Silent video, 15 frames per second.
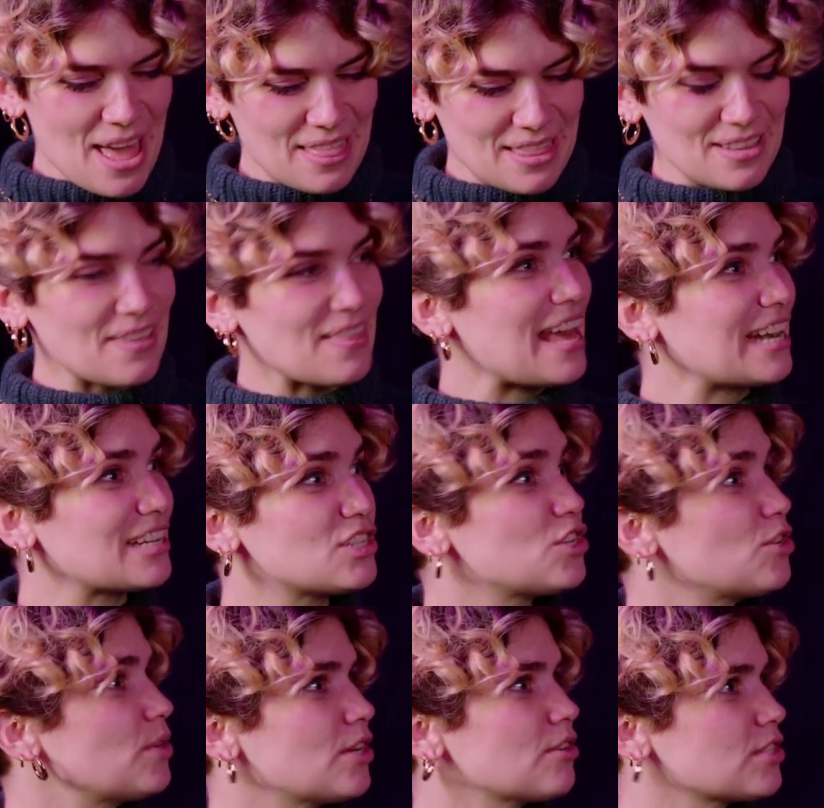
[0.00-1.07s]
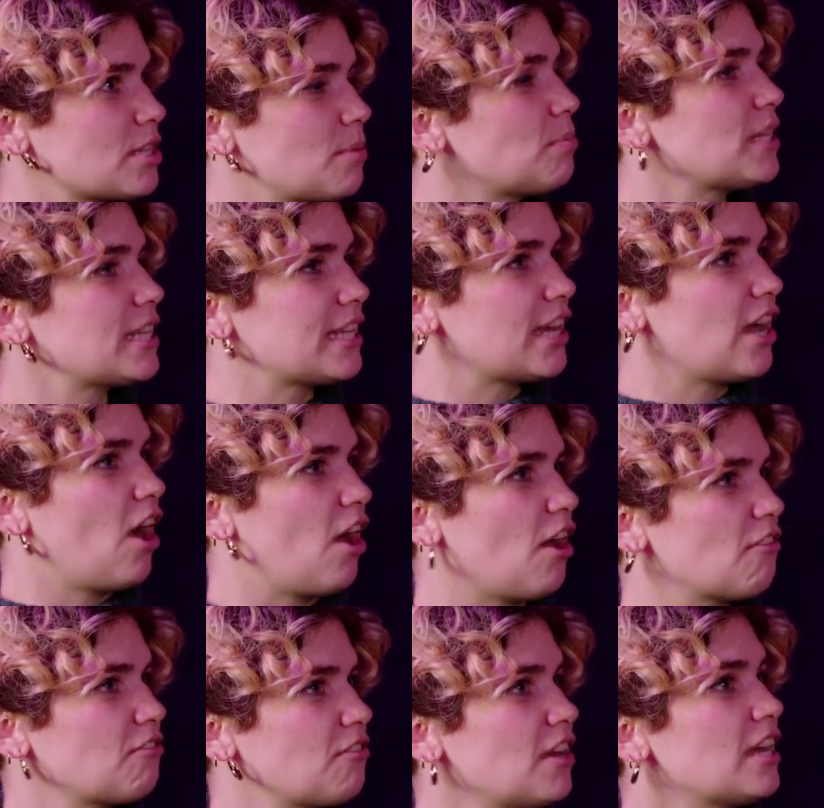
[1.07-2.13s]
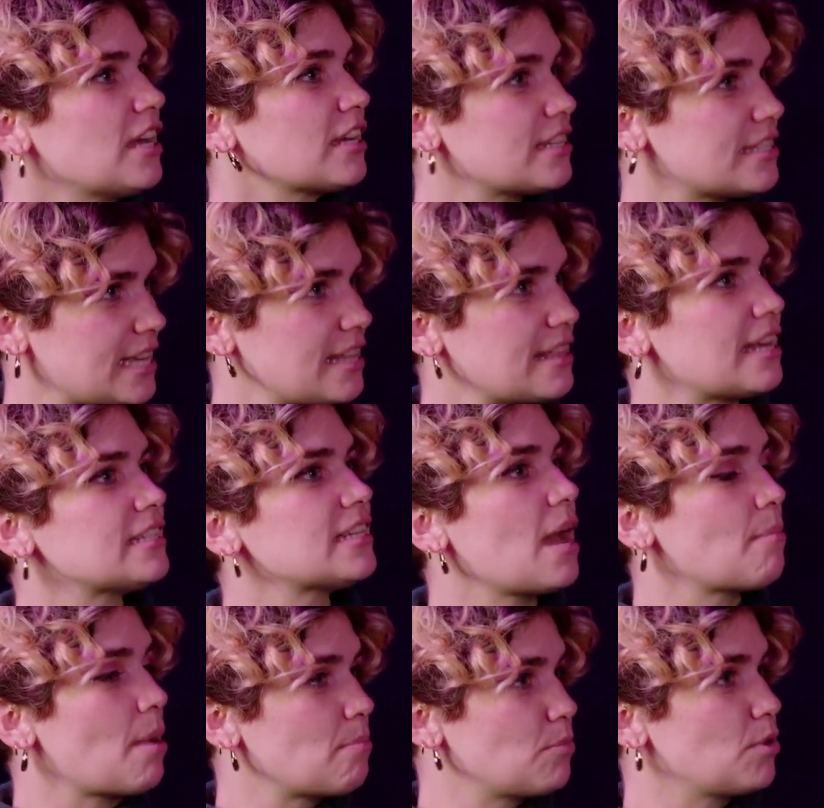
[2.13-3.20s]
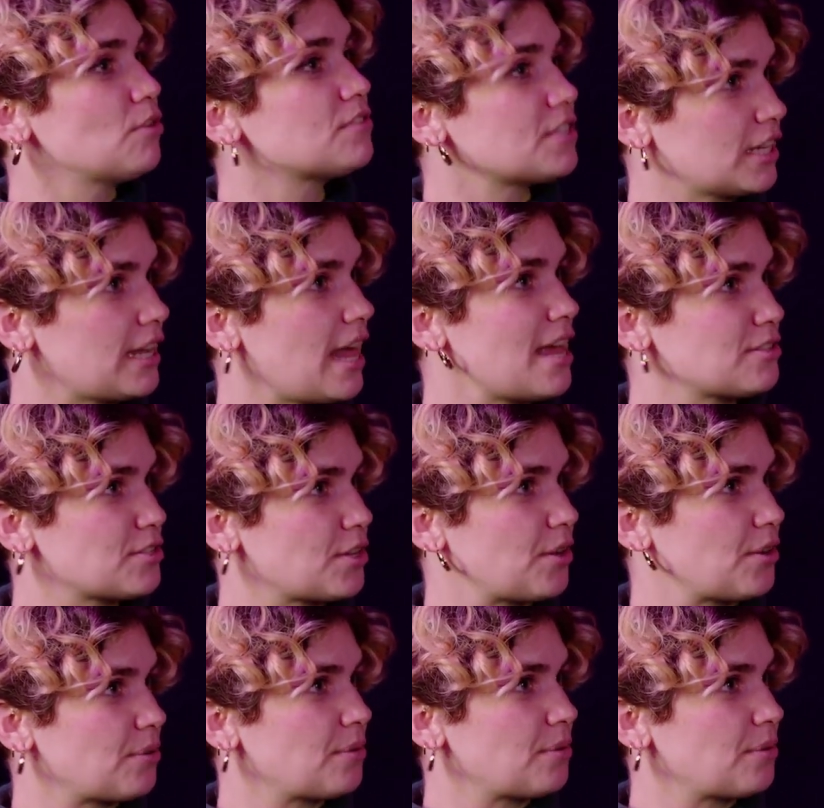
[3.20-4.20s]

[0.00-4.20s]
So then 2 years completely off, because in that time I moved to Glasgow.